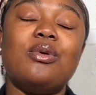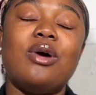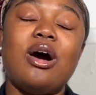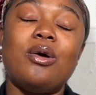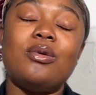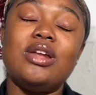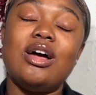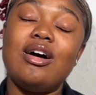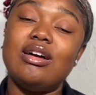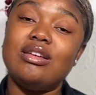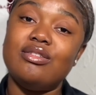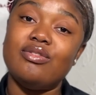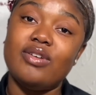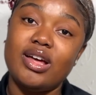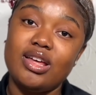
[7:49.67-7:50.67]
I will now
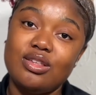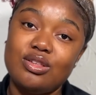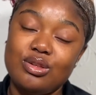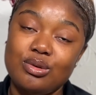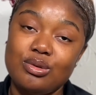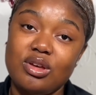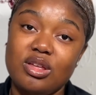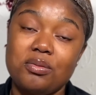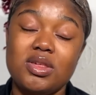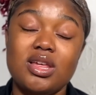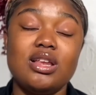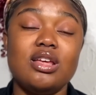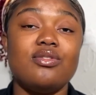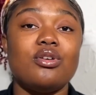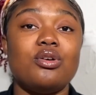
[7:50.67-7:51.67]
advise you,
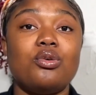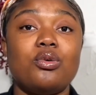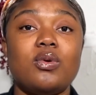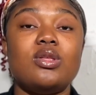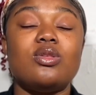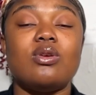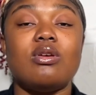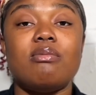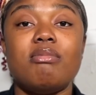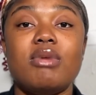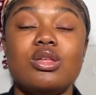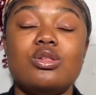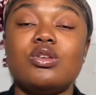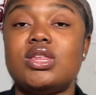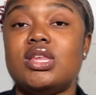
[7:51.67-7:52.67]
especially if you're going to a
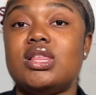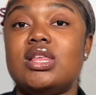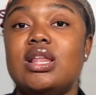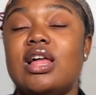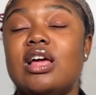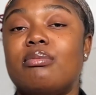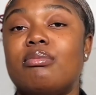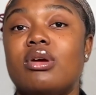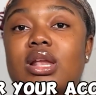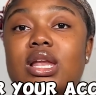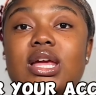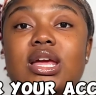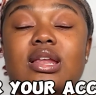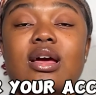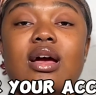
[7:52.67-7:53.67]
major city like
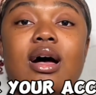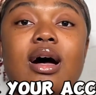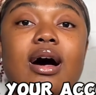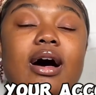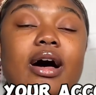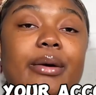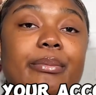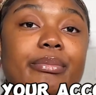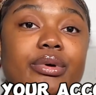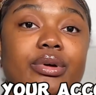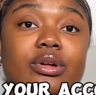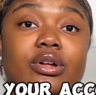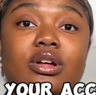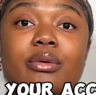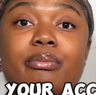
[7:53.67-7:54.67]
Berlin,
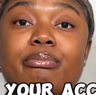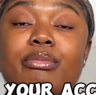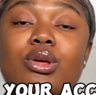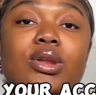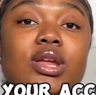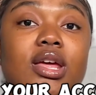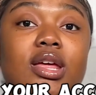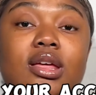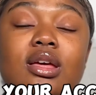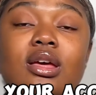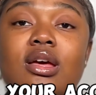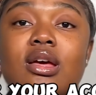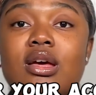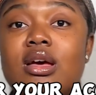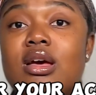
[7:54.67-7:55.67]
Hamburg, Munich,
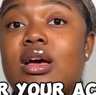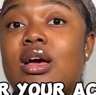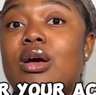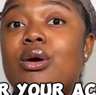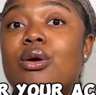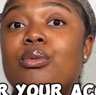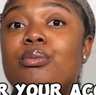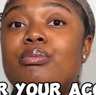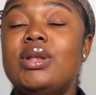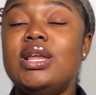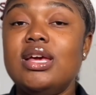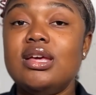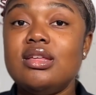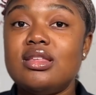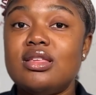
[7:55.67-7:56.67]

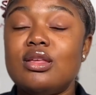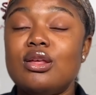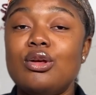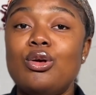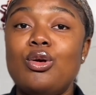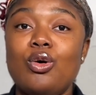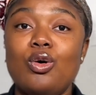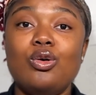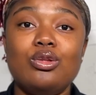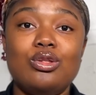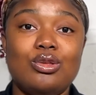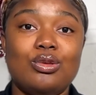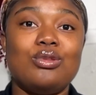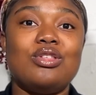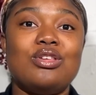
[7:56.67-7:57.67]
please go
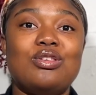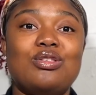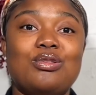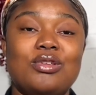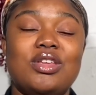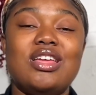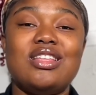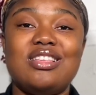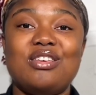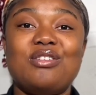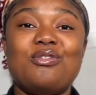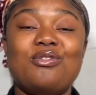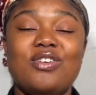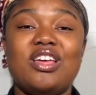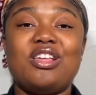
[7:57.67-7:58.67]
to the
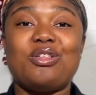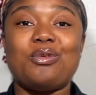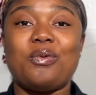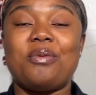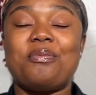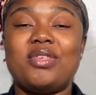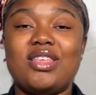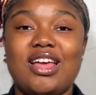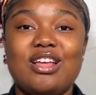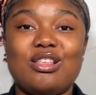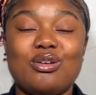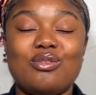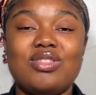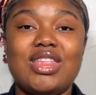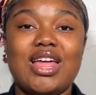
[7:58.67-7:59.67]
Studentenvex website
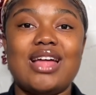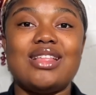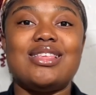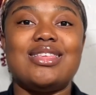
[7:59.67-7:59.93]
of that